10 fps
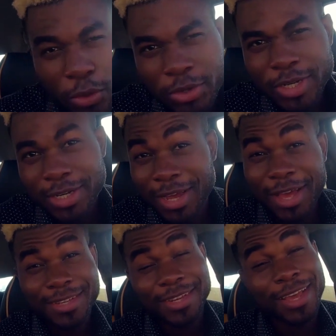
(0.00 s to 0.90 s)
Whoosh,
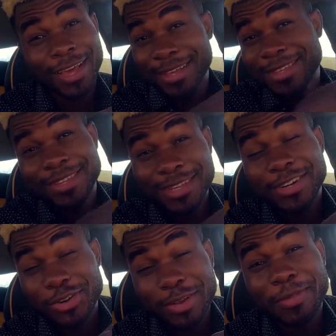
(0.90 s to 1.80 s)
guys, this is
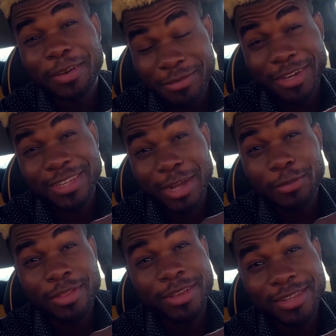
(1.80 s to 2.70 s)
actually my first
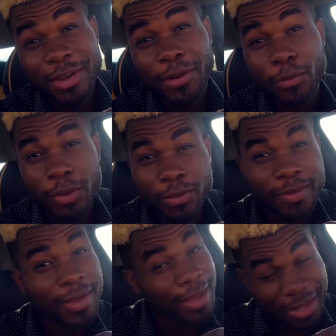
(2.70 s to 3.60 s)
time on the steering wheel.
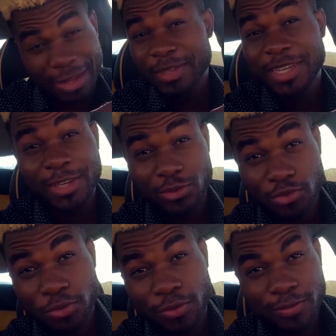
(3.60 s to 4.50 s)
Let me take you
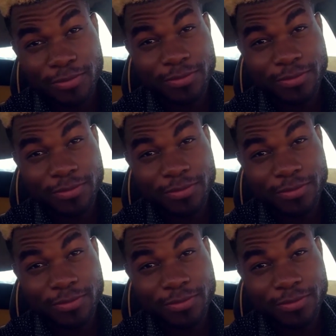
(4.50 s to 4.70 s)
through.